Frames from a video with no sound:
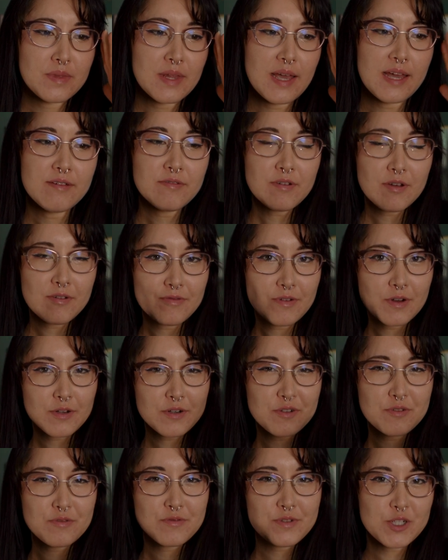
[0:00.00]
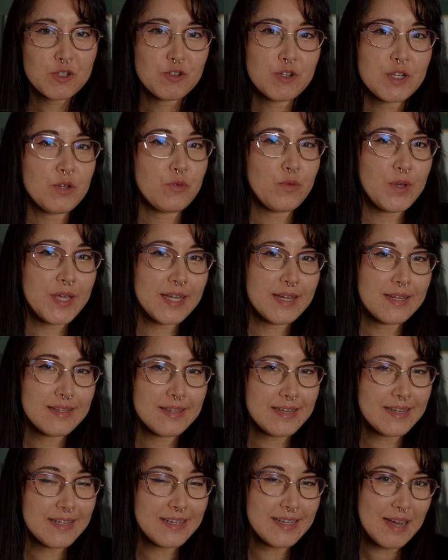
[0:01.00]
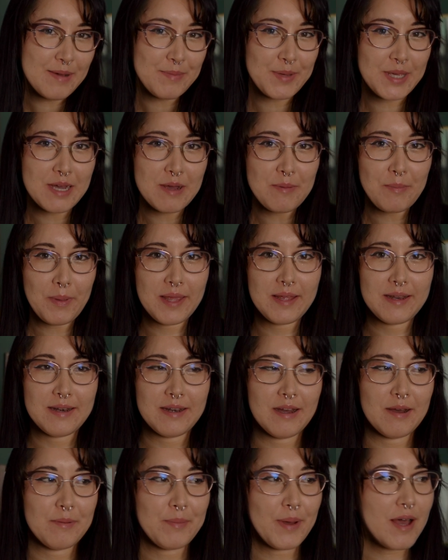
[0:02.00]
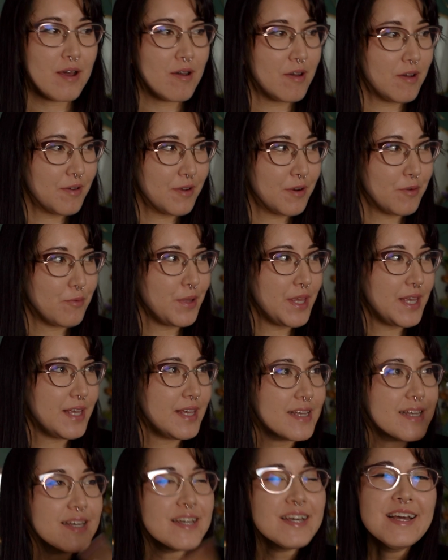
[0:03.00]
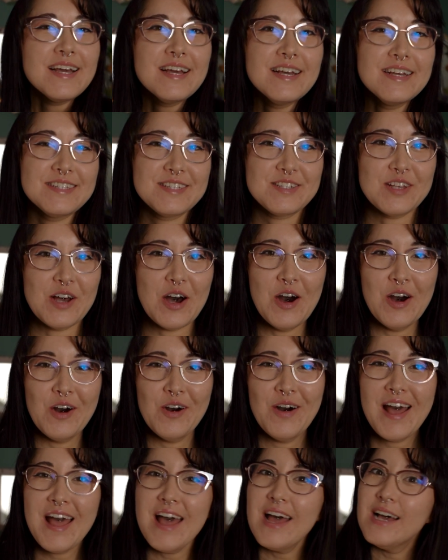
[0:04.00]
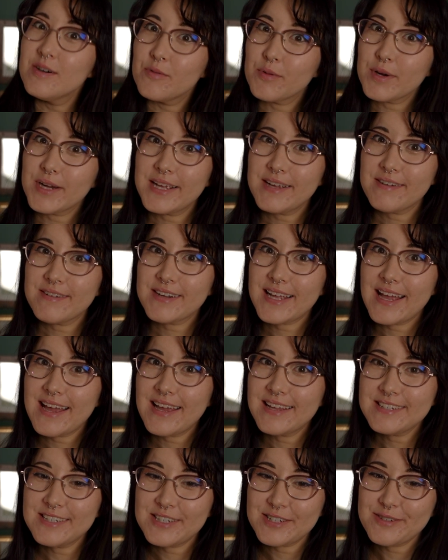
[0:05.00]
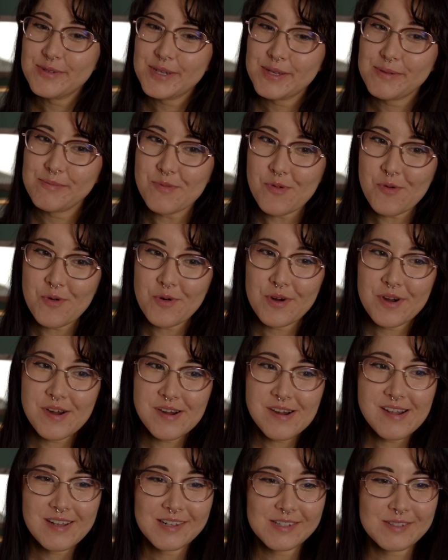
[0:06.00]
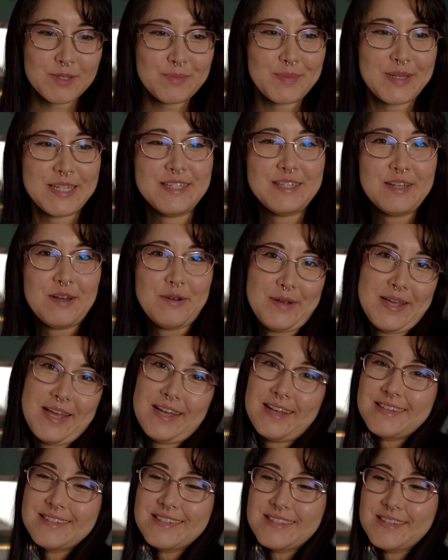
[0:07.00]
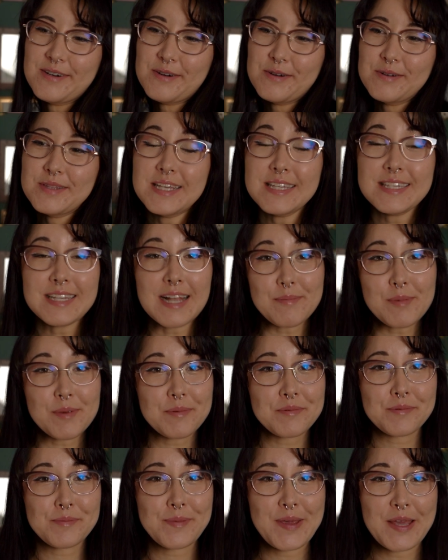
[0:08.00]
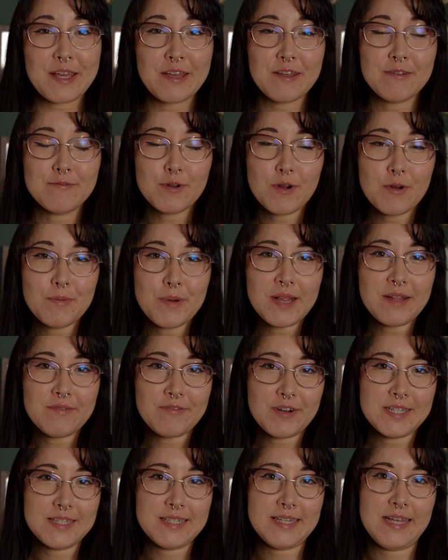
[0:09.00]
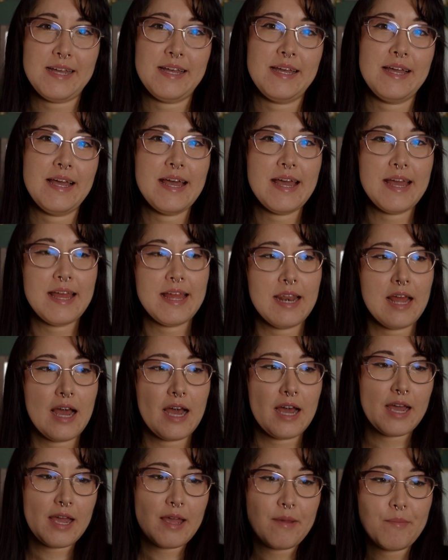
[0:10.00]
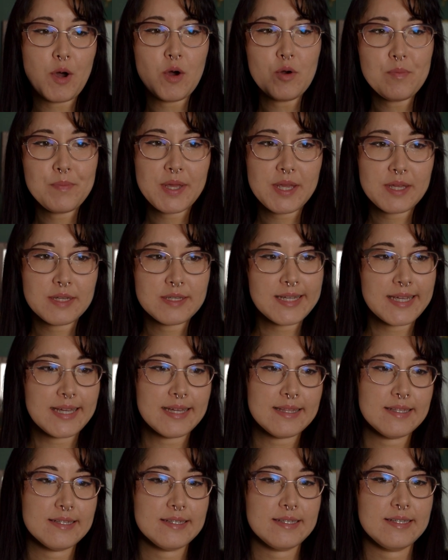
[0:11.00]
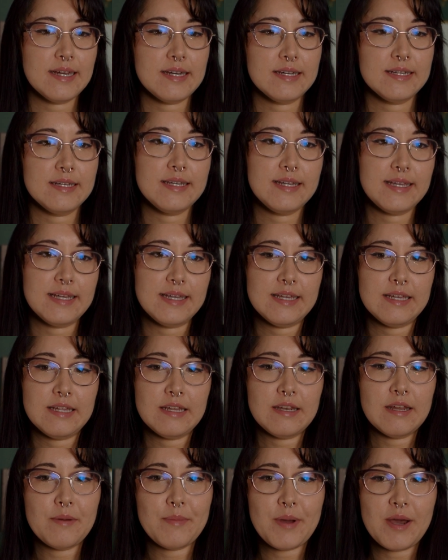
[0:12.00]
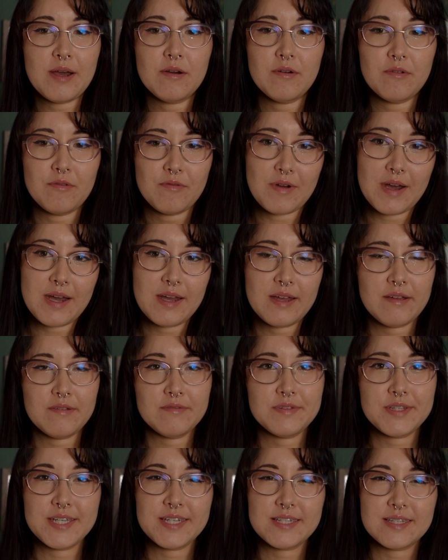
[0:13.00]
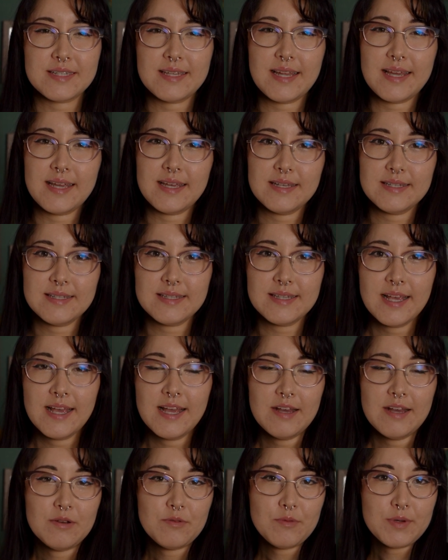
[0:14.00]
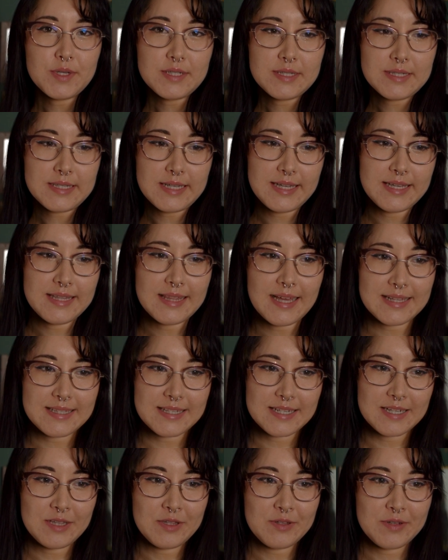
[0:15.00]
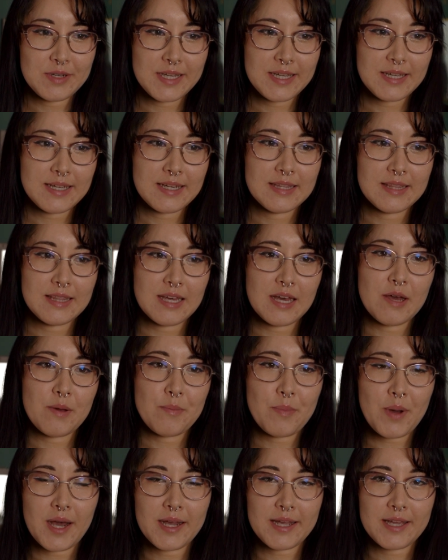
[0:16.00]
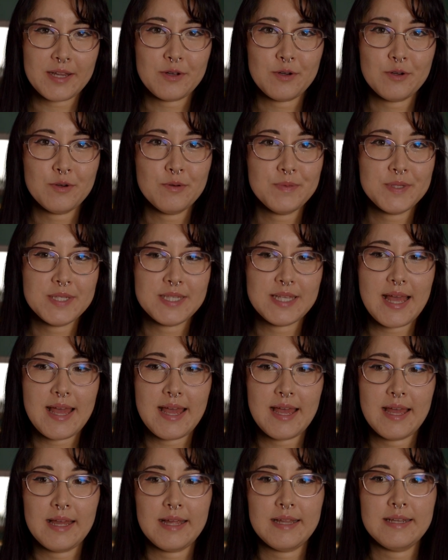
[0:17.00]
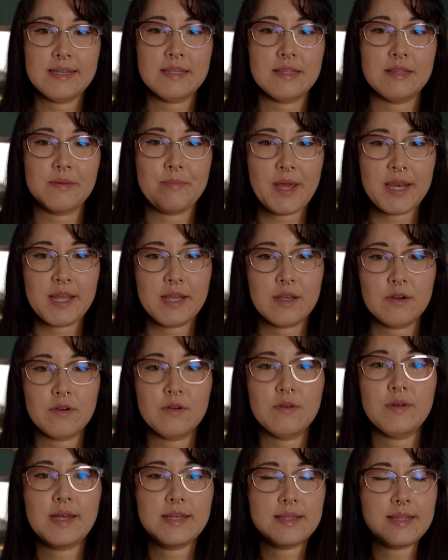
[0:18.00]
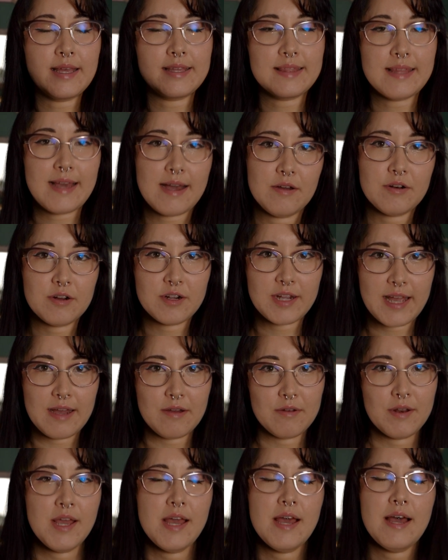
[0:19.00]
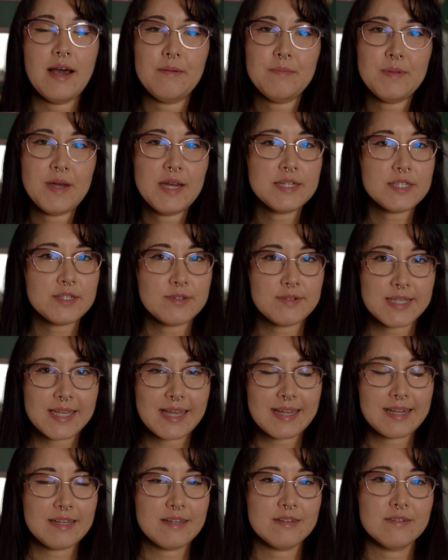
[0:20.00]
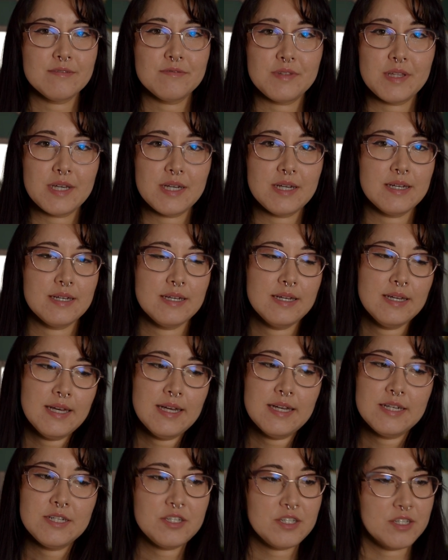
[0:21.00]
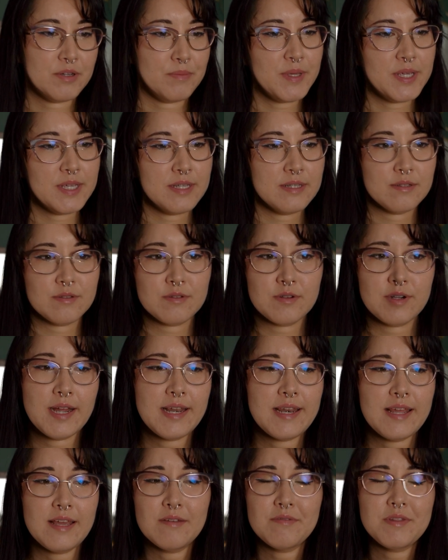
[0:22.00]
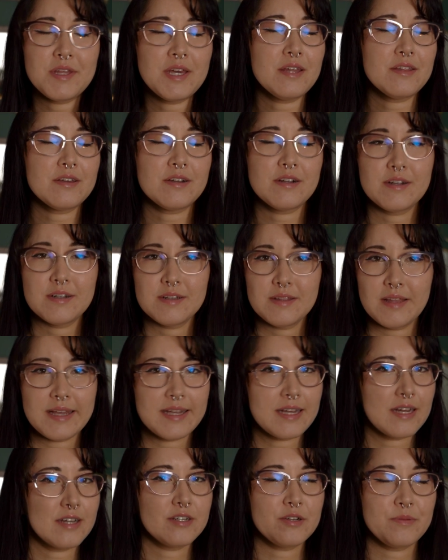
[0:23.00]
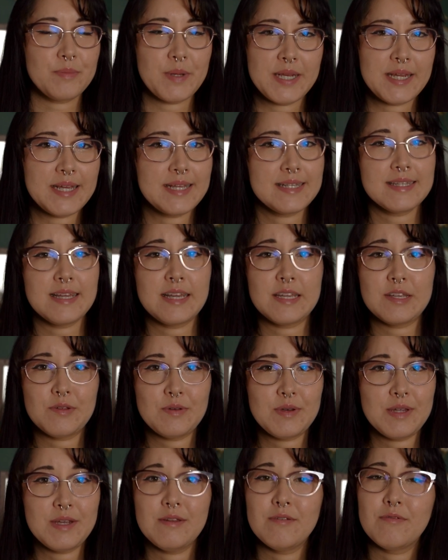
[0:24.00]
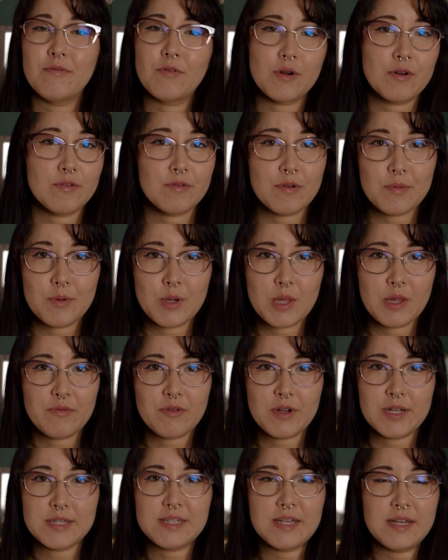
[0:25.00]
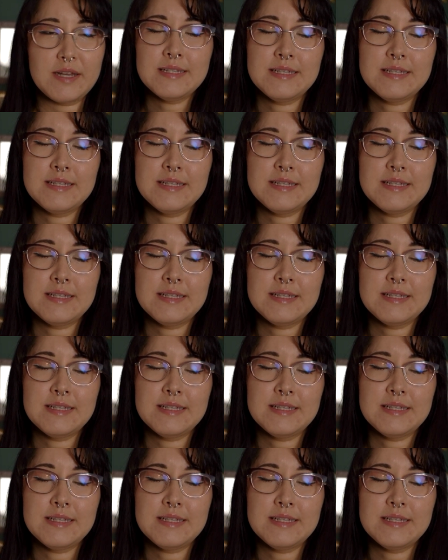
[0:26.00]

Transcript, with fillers: I have a photo retreat weekend thing coming up in about a week. So we're here again doing more speed sewing. So this time I'm going to be making a robe à la Française and I'm hoping to get this done in about 5-6 days. We'll see. That's including the pocket hoops and the petticoat and like the outer gown. I'm not doing any of the chemise or any of the other like underpinnings that you need for a robe à la Française.